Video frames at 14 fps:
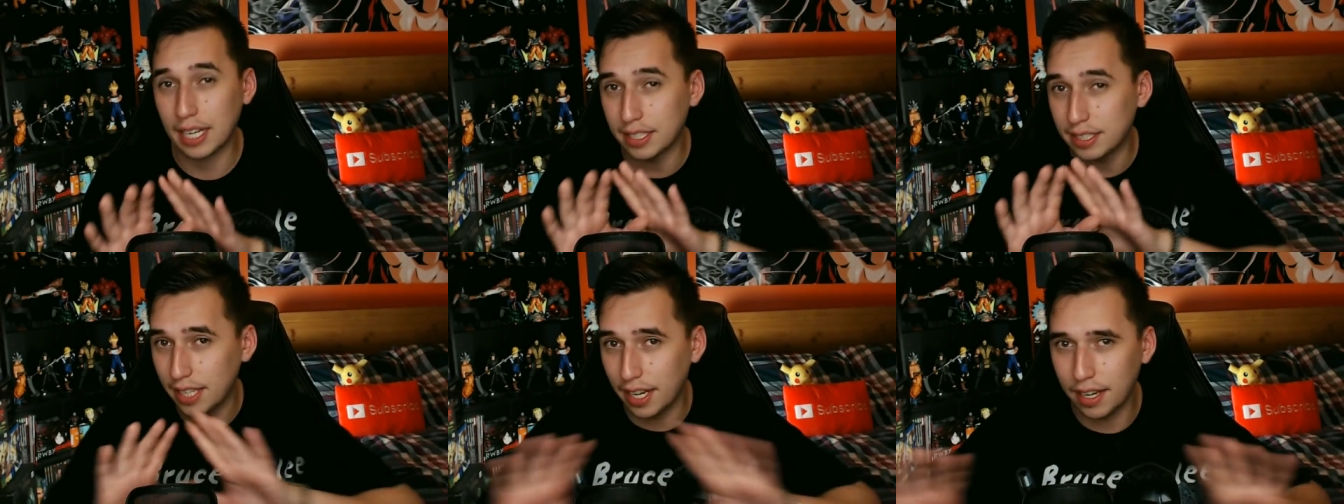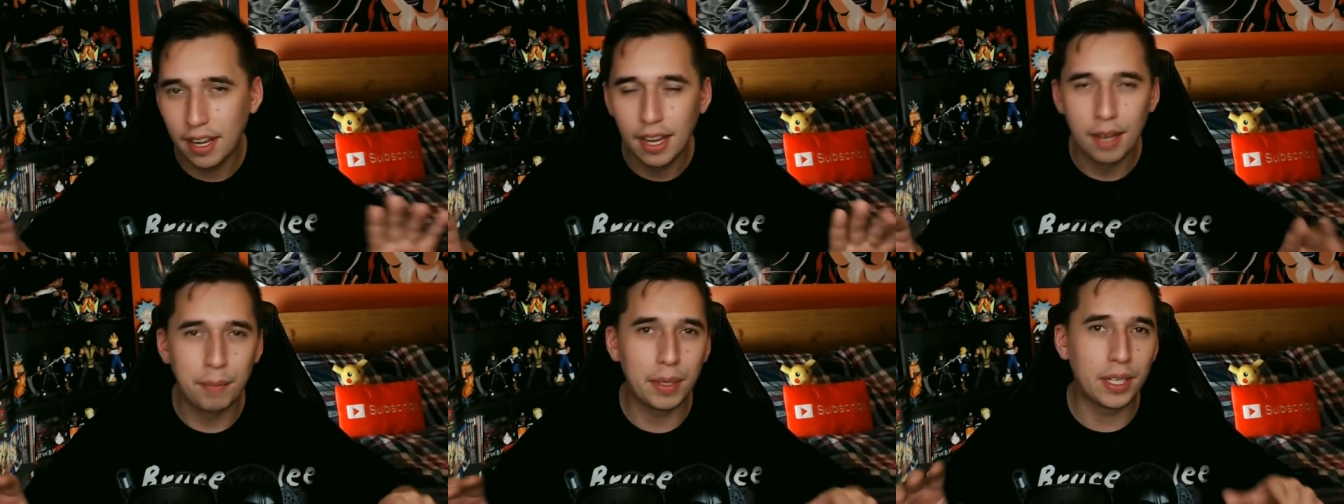That's it,
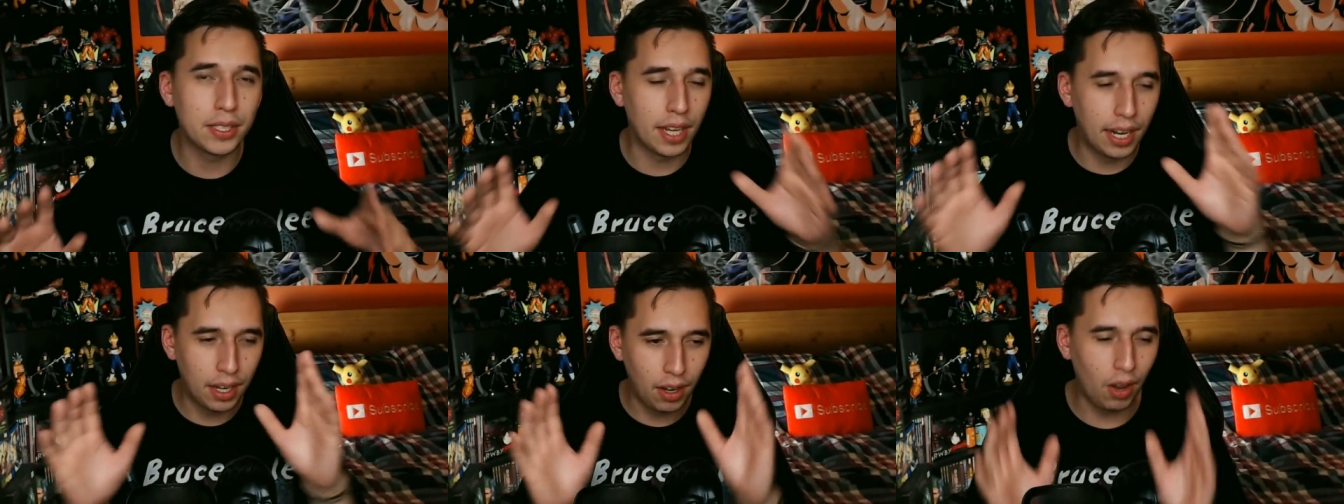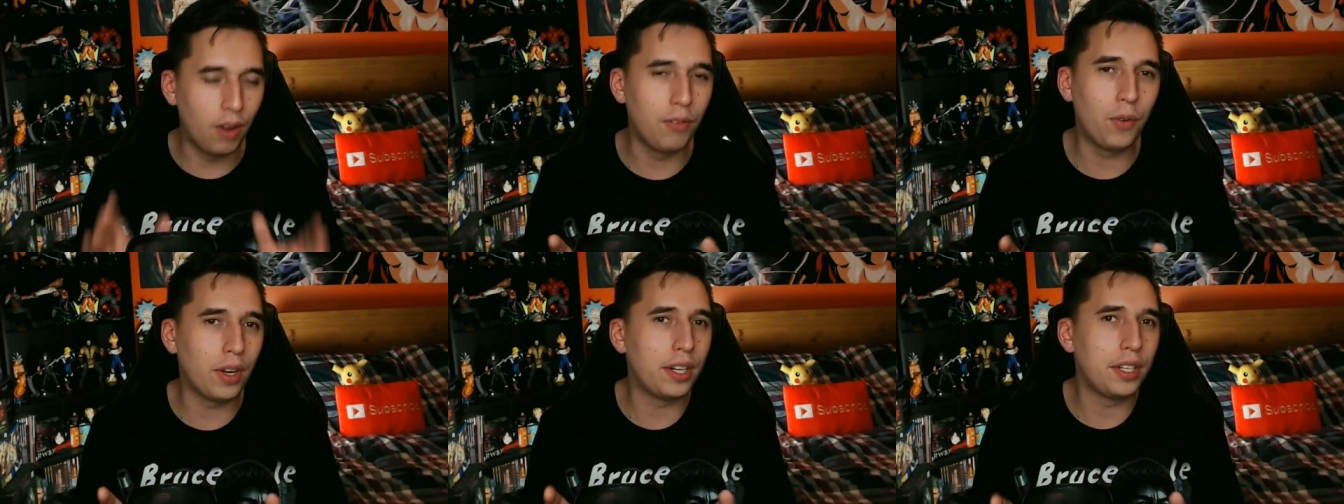because I
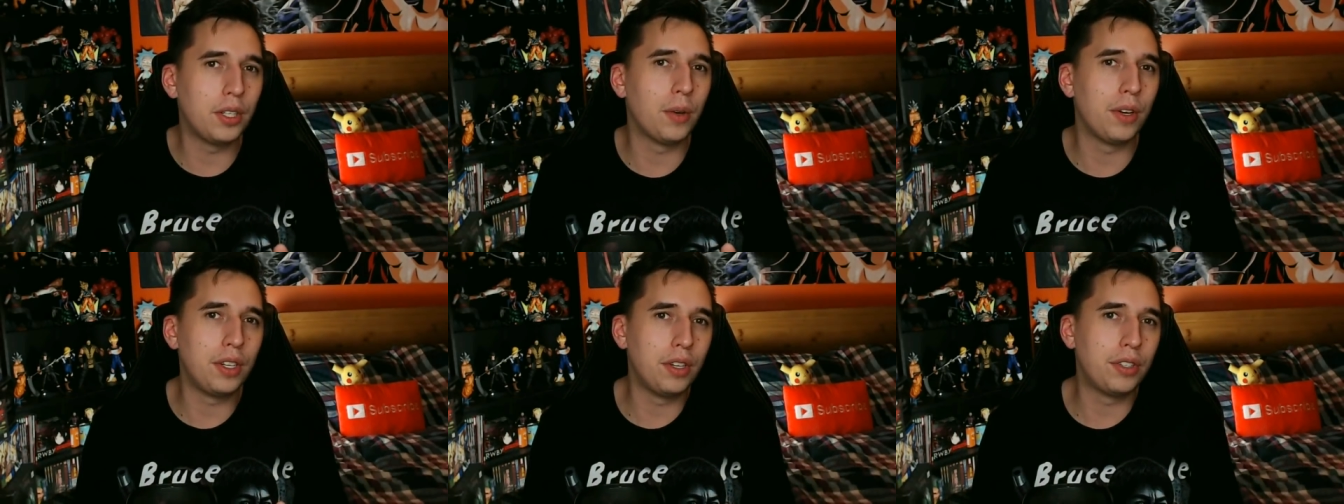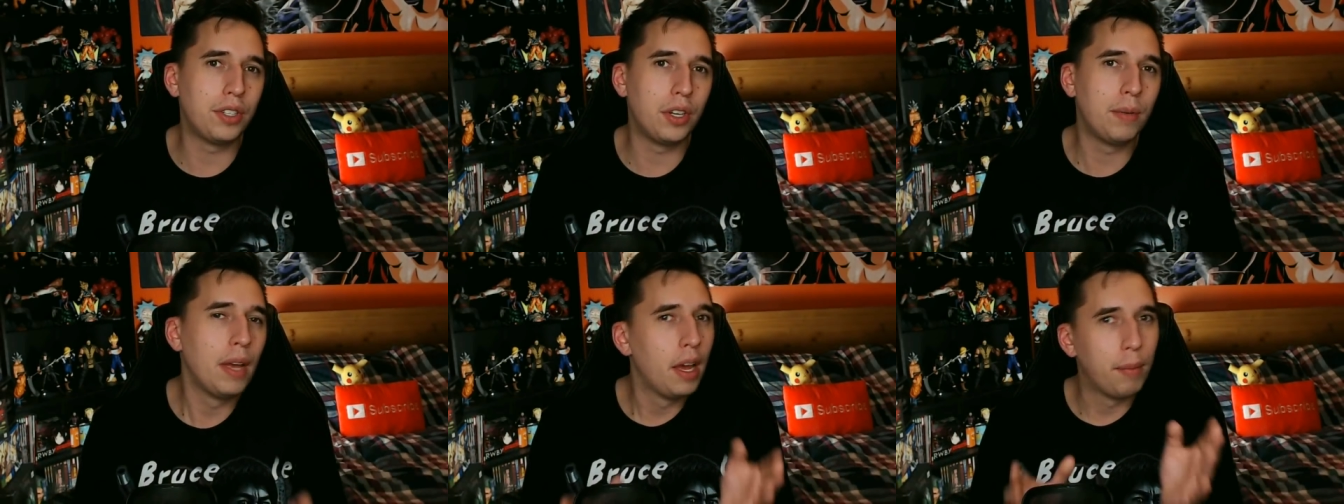love what I do on
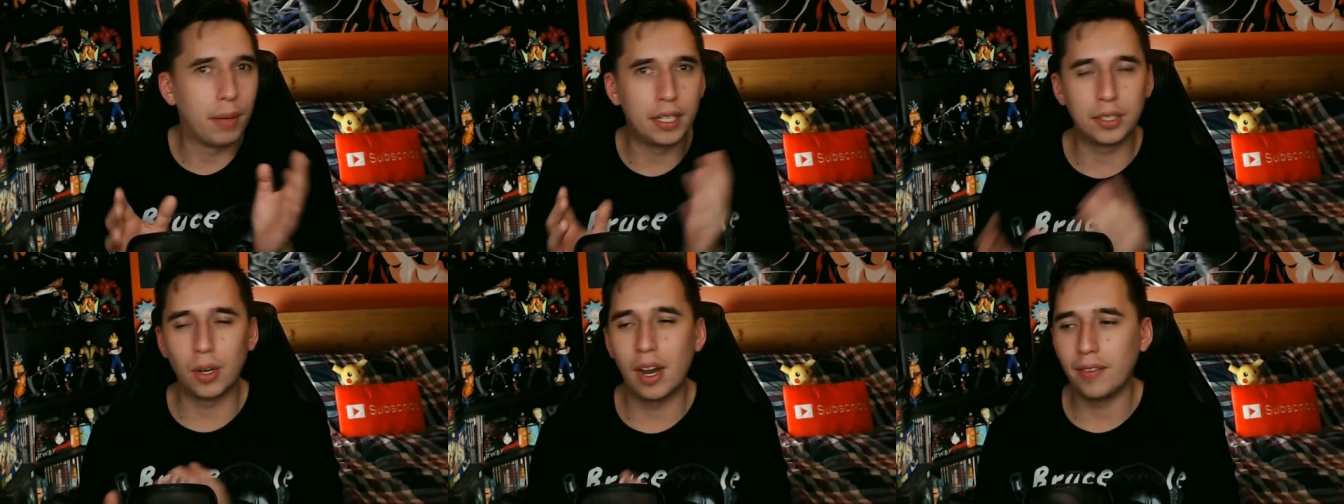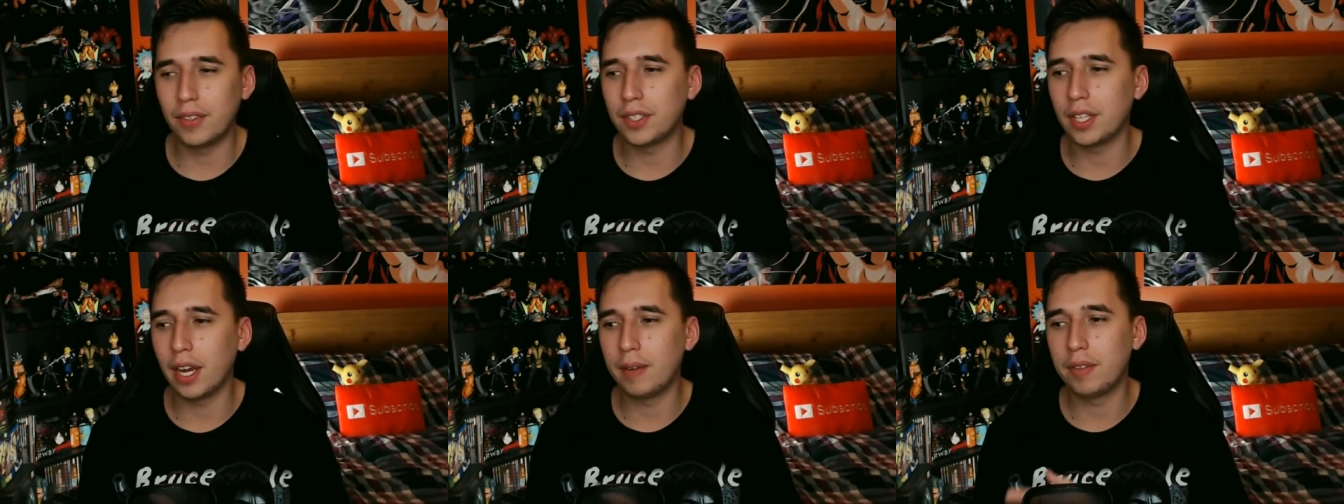YouTube, but I don't have
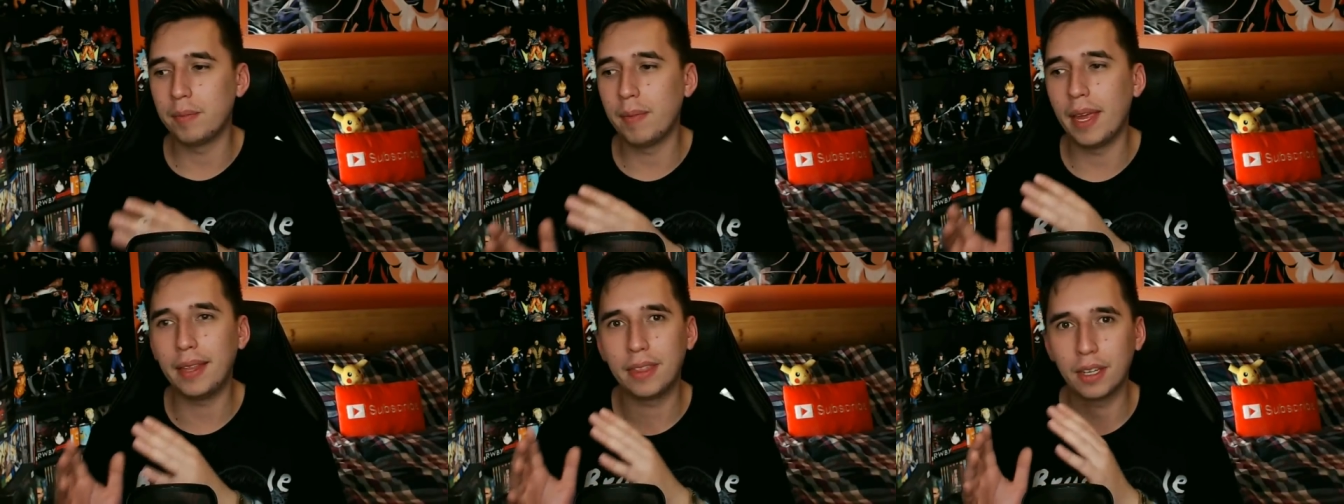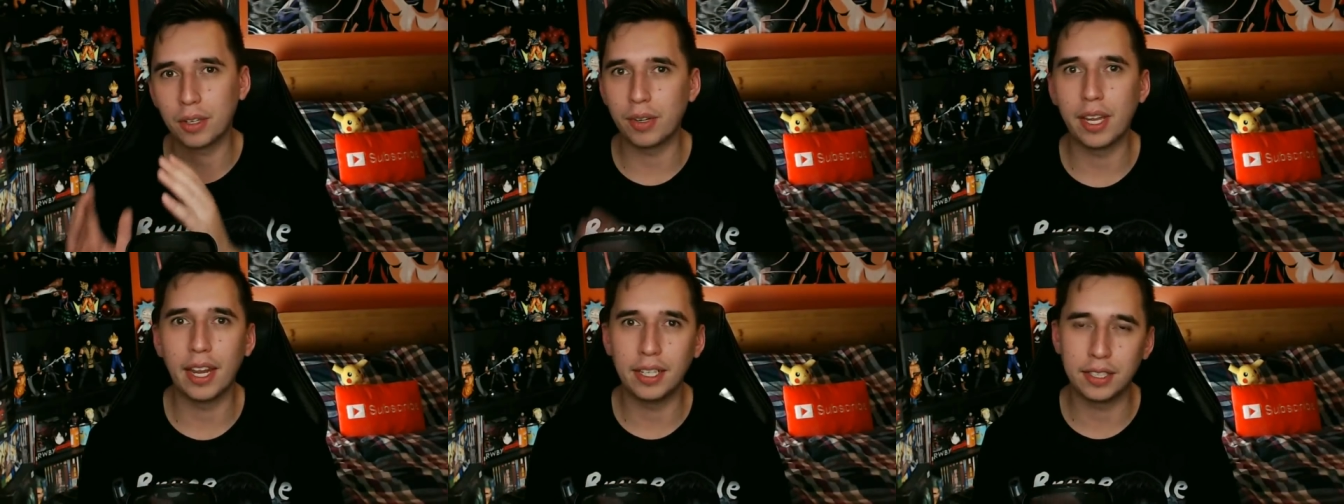the time to make the
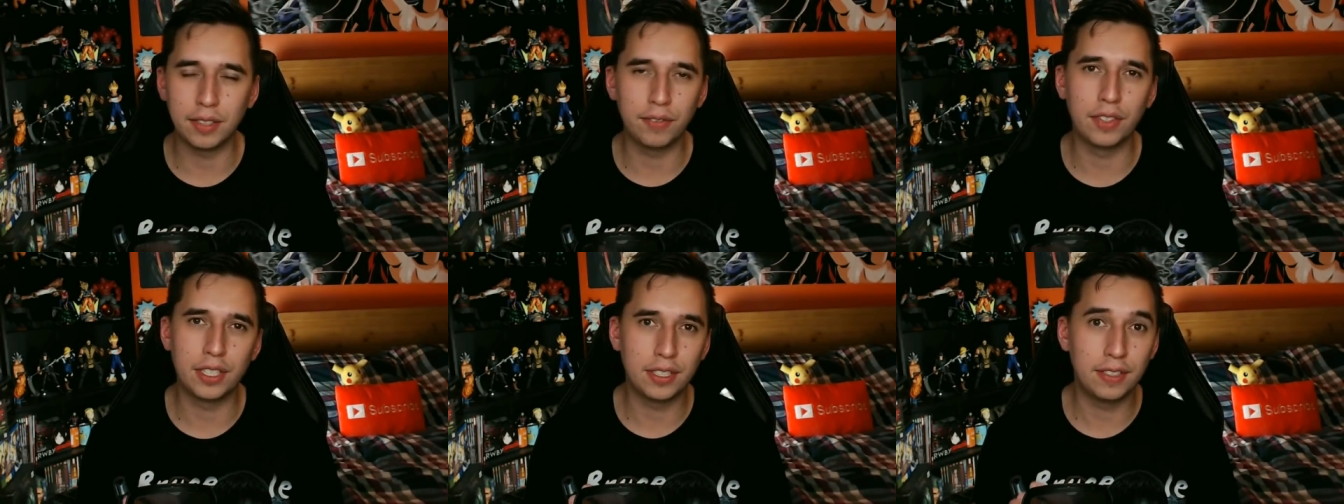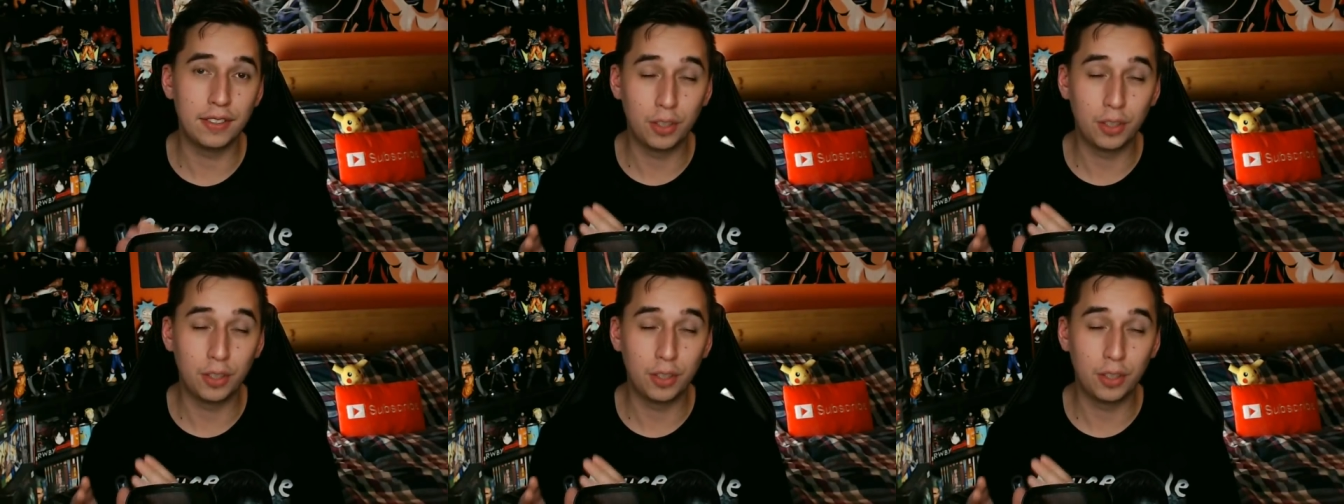creative,